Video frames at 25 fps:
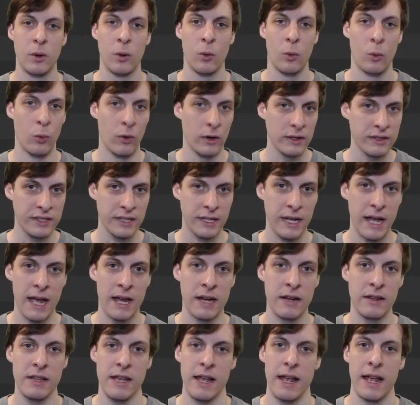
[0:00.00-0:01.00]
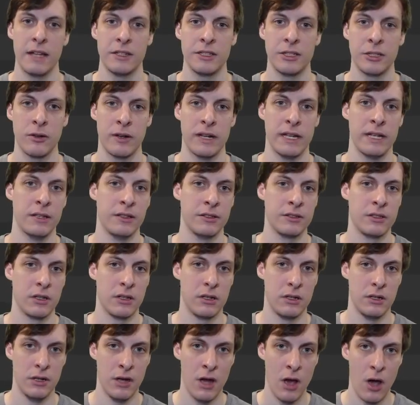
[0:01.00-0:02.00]
Once again, the answer is
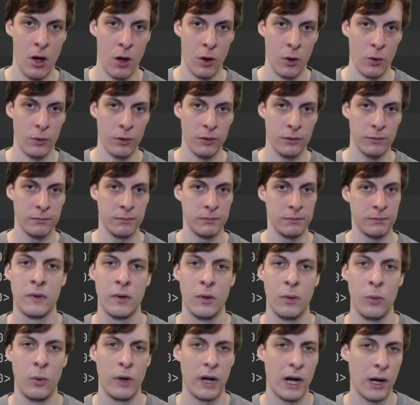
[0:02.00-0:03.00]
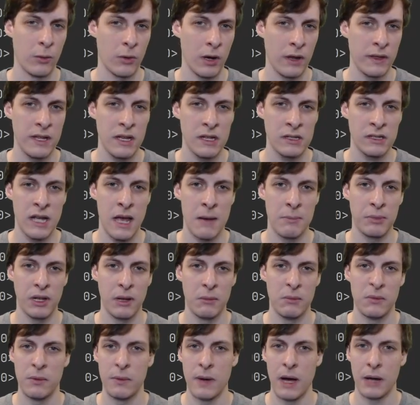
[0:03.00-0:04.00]
no. When I run the example
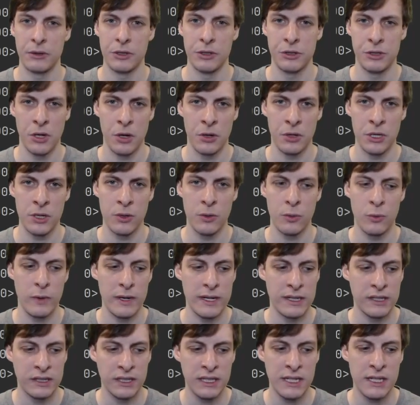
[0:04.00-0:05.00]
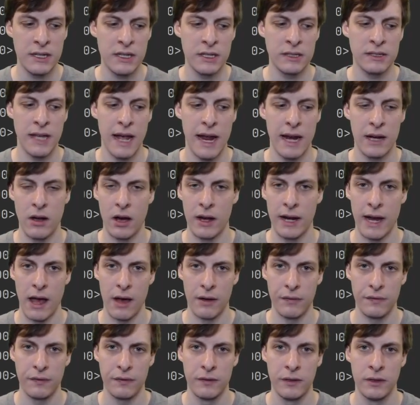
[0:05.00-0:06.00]
I'm about to show you, we see this
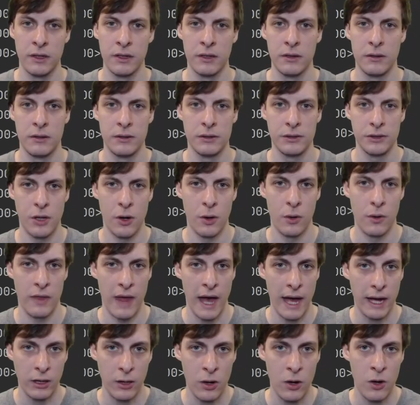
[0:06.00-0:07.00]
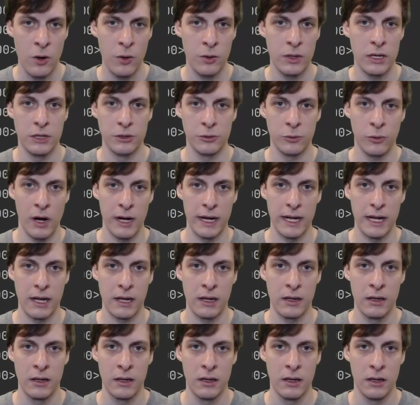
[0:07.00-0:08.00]
a.f. So that code is running,
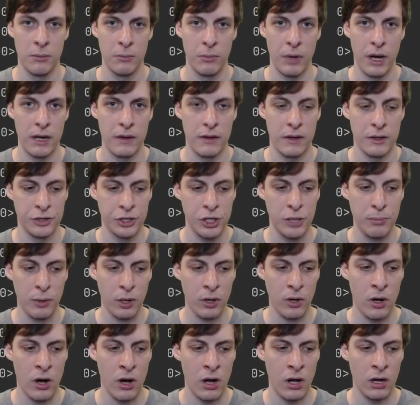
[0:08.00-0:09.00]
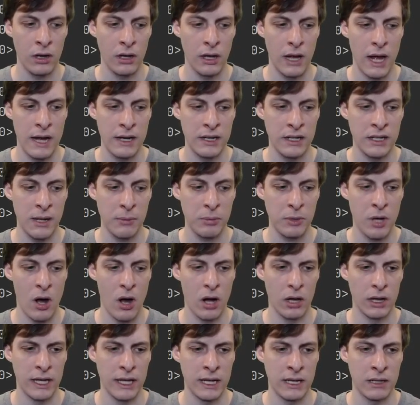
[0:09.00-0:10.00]
but the super call ended up
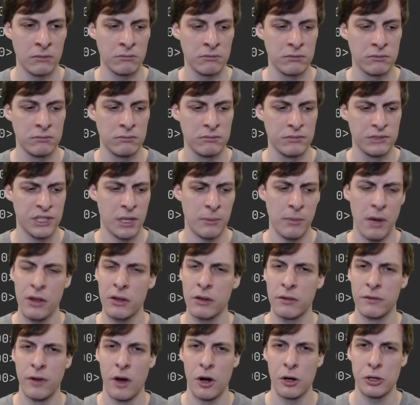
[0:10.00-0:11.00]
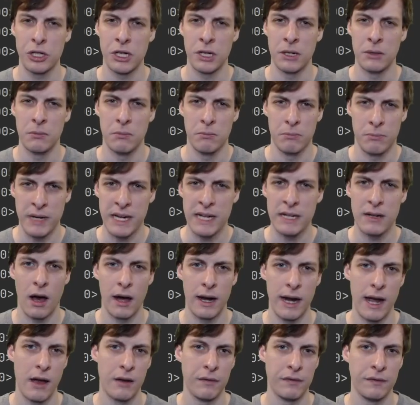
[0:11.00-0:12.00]
calling some other function
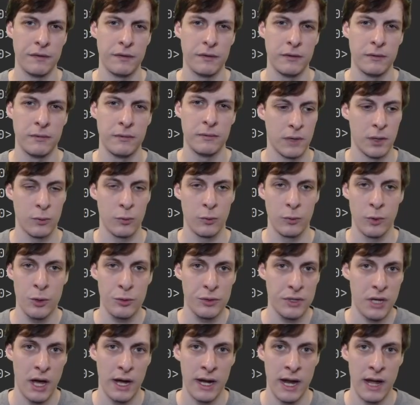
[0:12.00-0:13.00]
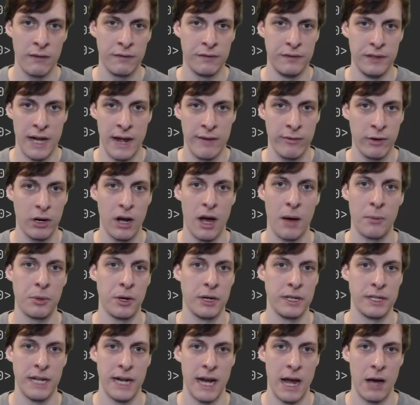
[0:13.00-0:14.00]
b.f. Root.f never got
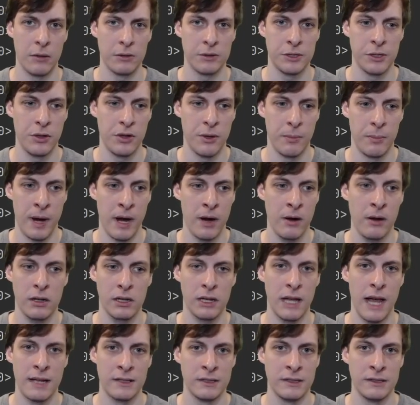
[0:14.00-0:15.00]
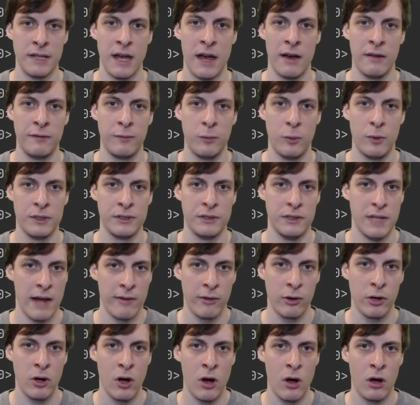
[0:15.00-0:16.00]
printed out, so the parent class's f was
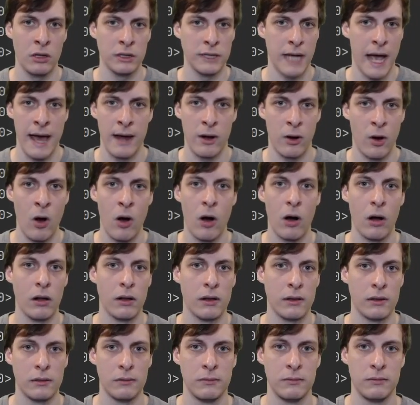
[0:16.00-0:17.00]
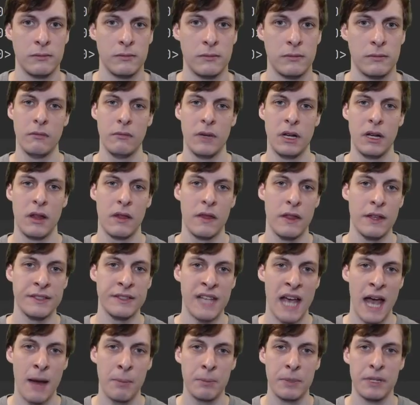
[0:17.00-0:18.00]
never called at all. This
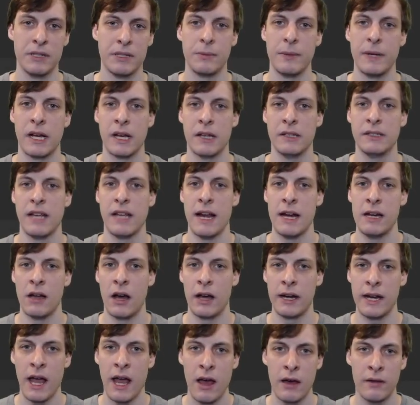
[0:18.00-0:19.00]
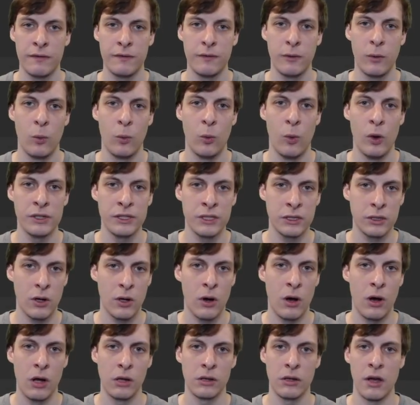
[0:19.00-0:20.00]
happened because a.f wasn't
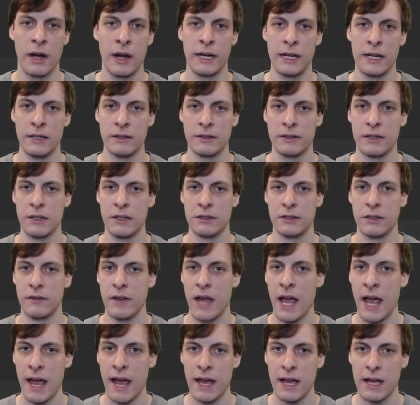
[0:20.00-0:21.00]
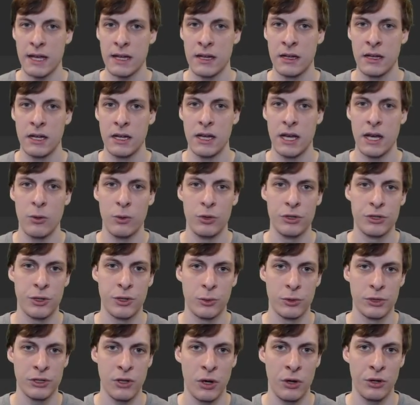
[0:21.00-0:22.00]
called on an instance of A. It was the
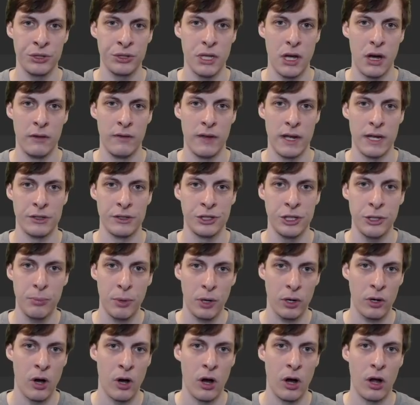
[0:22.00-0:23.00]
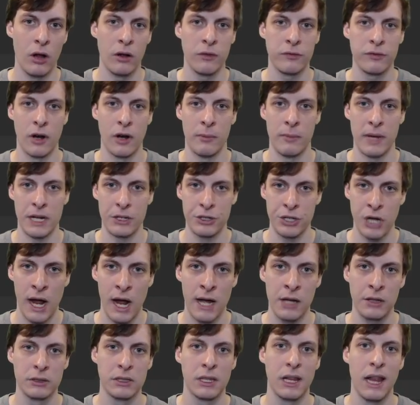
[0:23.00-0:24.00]
result of a super call from a
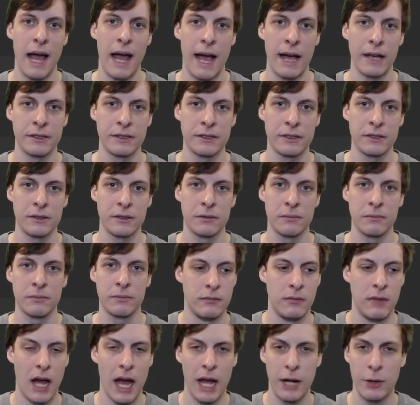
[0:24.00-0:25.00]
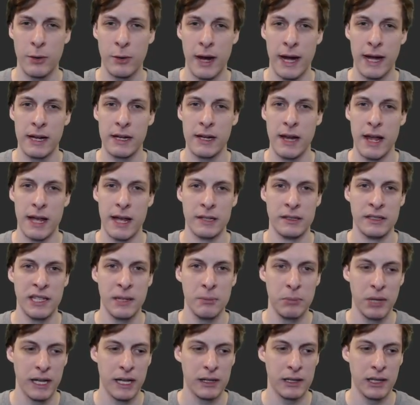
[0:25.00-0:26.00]
child class. I created a
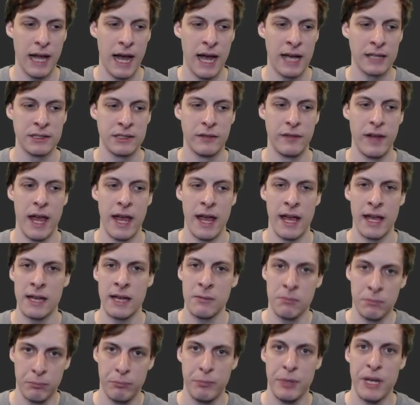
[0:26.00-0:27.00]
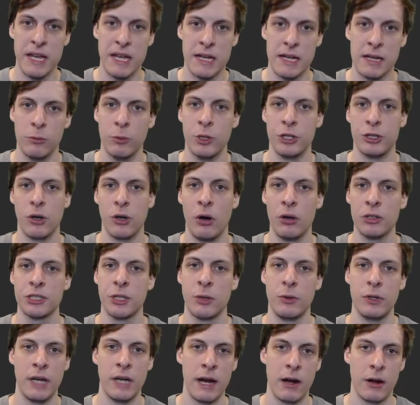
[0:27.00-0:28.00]
sibling class of A, B, which
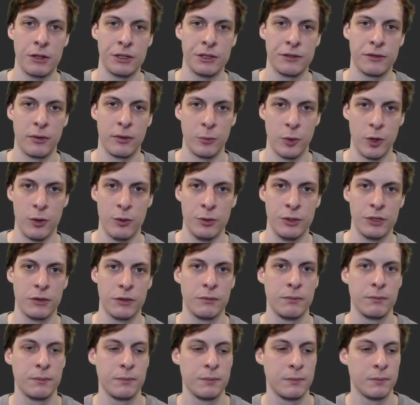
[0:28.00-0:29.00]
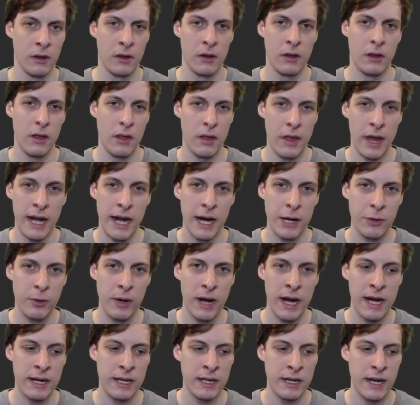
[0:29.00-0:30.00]
also inherits from root. Then I
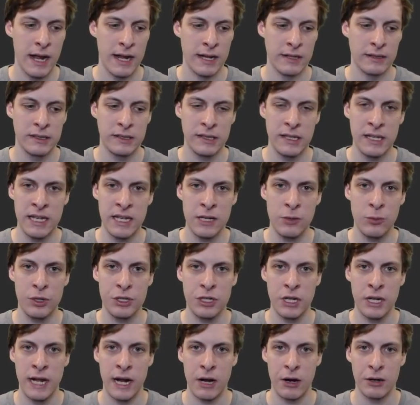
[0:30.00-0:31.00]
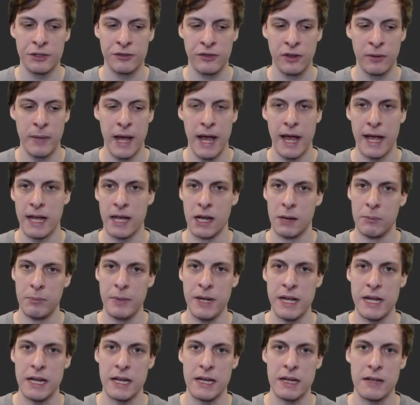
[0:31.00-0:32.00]
created a C, which inherits from A and
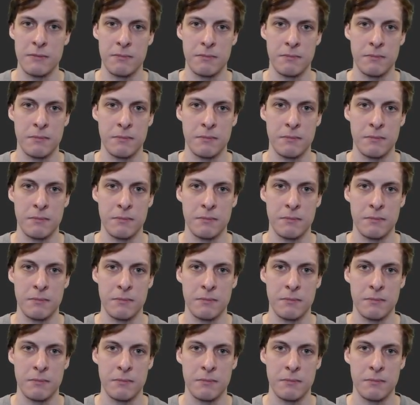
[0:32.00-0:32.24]
B.